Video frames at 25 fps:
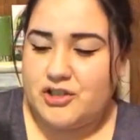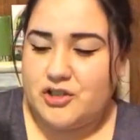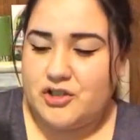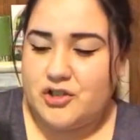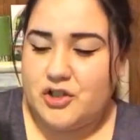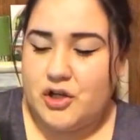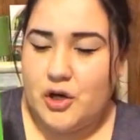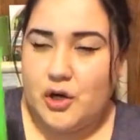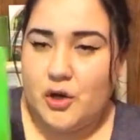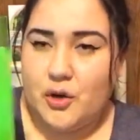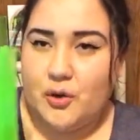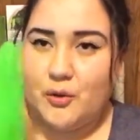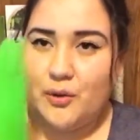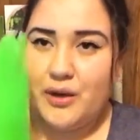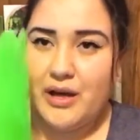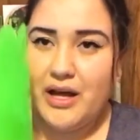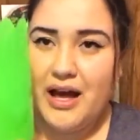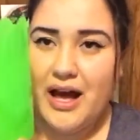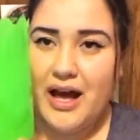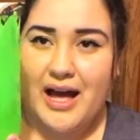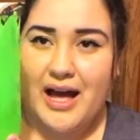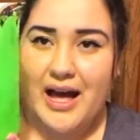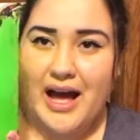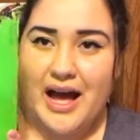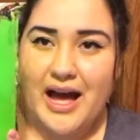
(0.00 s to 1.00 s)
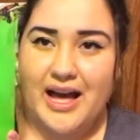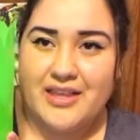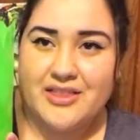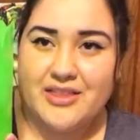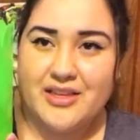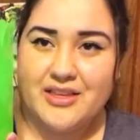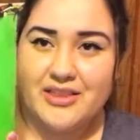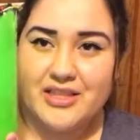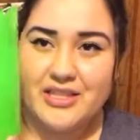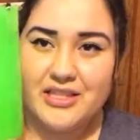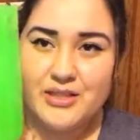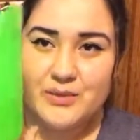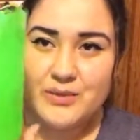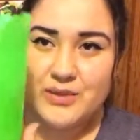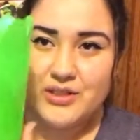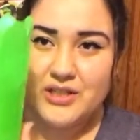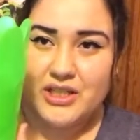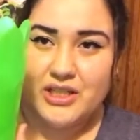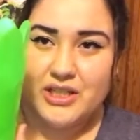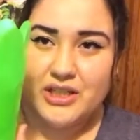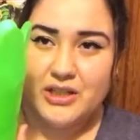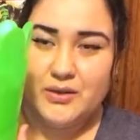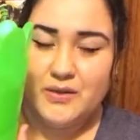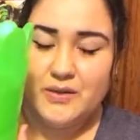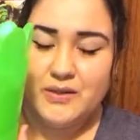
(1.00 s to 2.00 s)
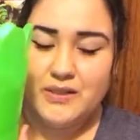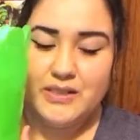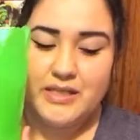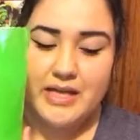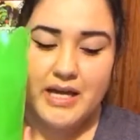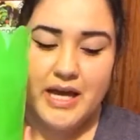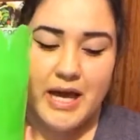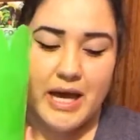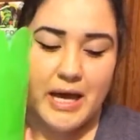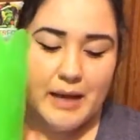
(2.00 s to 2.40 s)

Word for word: So I thought this was cute